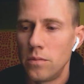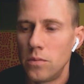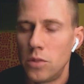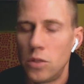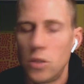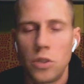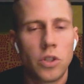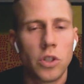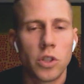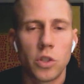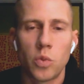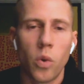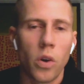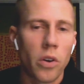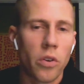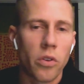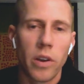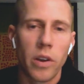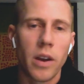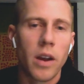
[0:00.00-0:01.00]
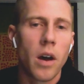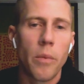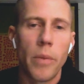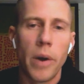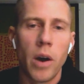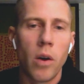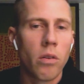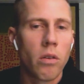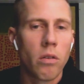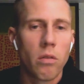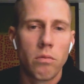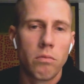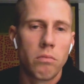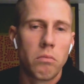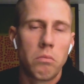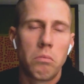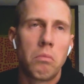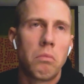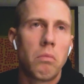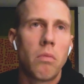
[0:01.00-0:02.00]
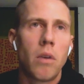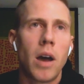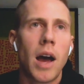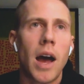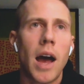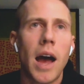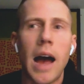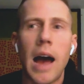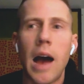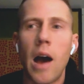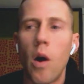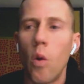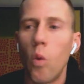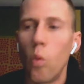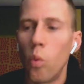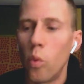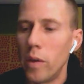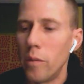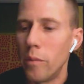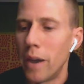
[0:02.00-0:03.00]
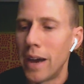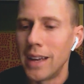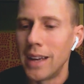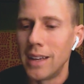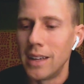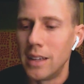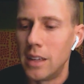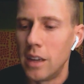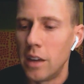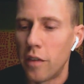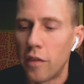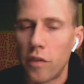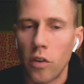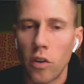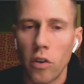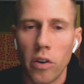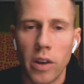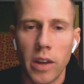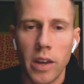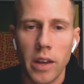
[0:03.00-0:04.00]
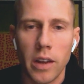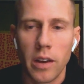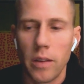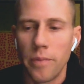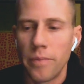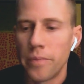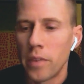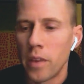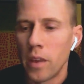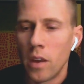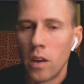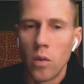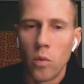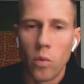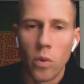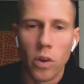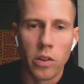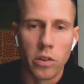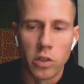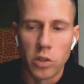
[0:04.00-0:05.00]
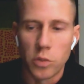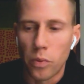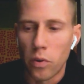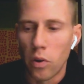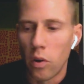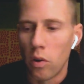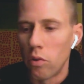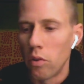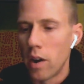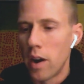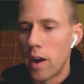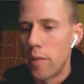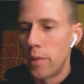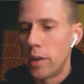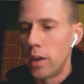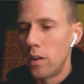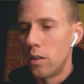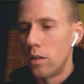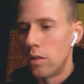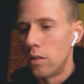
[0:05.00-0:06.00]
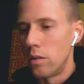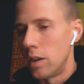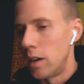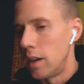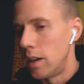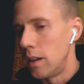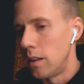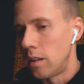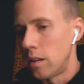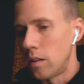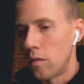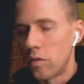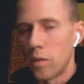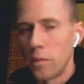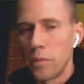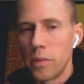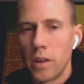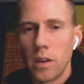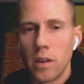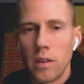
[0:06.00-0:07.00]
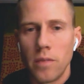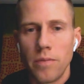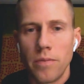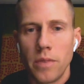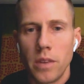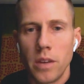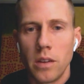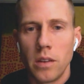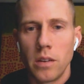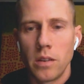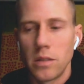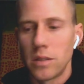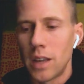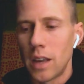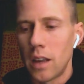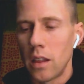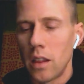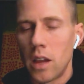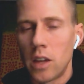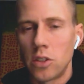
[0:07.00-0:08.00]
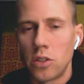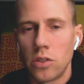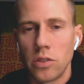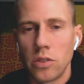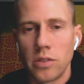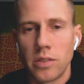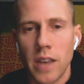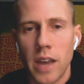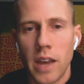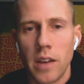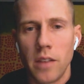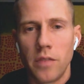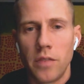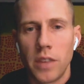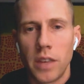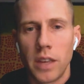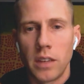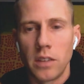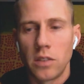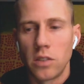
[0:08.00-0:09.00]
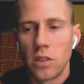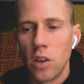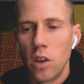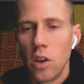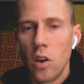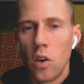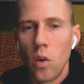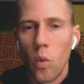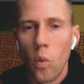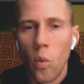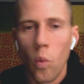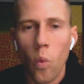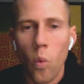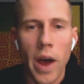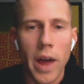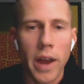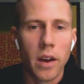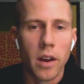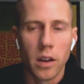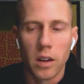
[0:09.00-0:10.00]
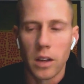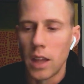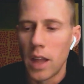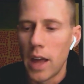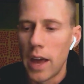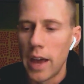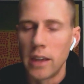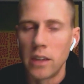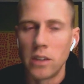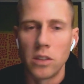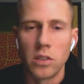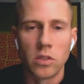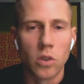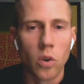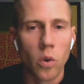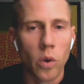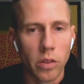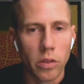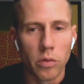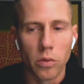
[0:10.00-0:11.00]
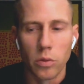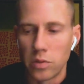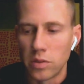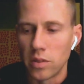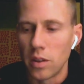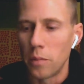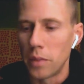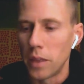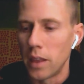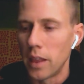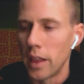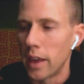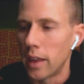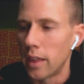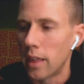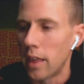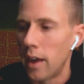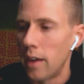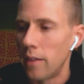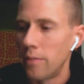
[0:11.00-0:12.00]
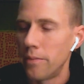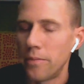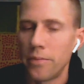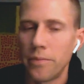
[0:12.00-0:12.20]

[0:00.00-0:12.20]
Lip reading: just wondering about how we might differ in whether it's programming or anything from the psychological side of things when a client is going through something like that.